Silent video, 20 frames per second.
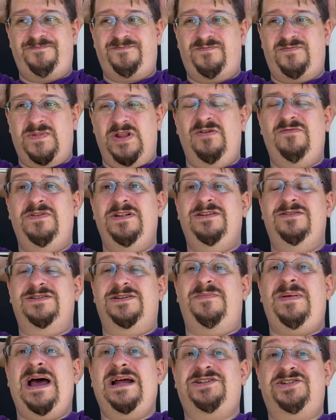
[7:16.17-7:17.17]
hopefully there's
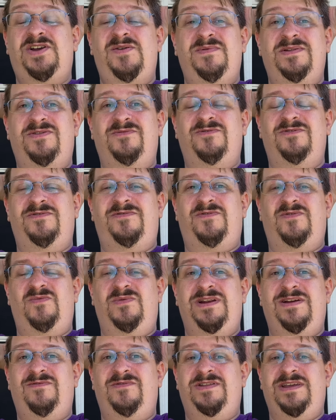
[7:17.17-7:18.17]
a patch coming through for
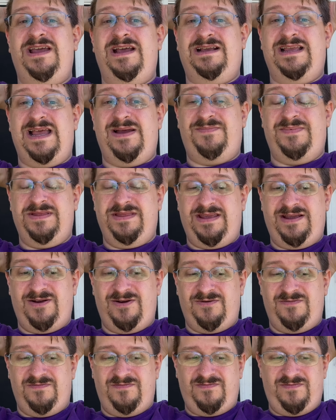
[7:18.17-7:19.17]
whatever the heck happened
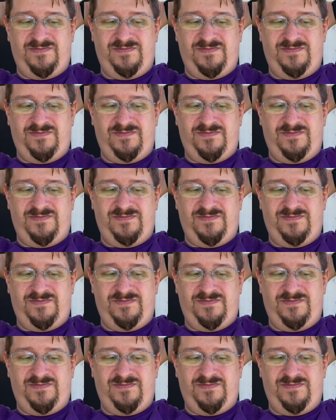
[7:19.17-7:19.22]
there,